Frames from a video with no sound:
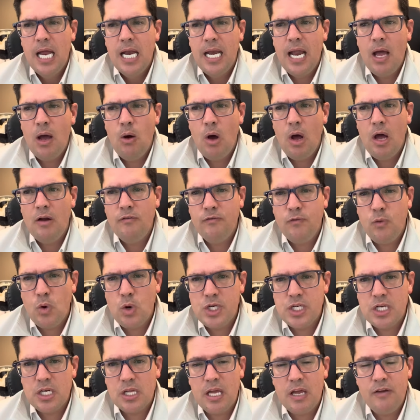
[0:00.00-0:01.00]
Now,
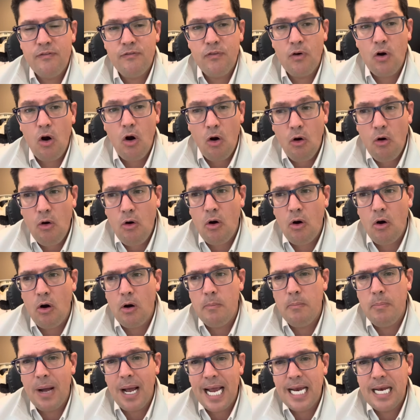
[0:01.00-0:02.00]
unfortunately for her,
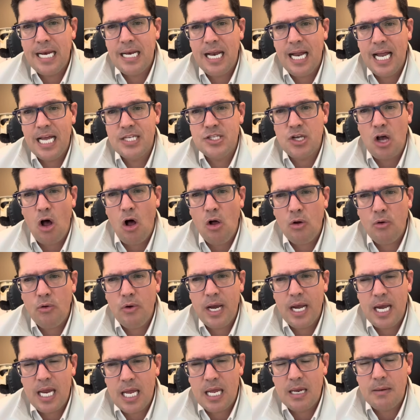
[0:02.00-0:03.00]
Biden has
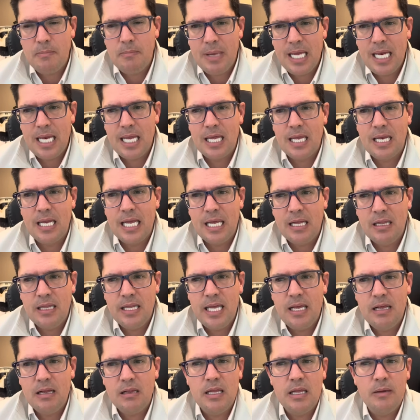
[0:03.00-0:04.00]
already admitted
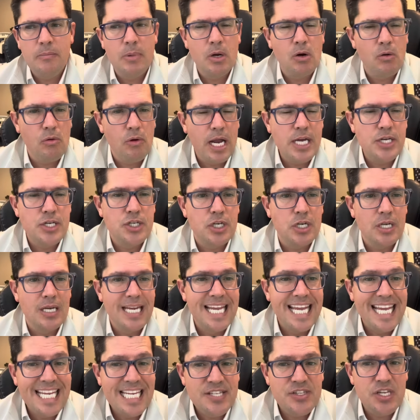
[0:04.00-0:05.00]
illegal immigration
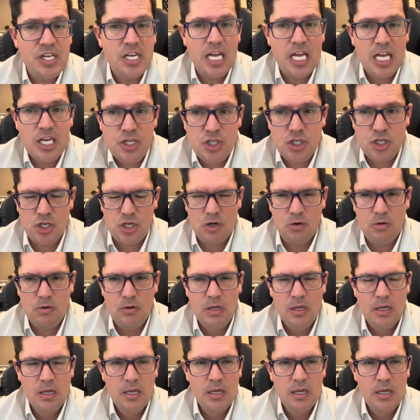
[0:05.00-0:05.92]
is an issue,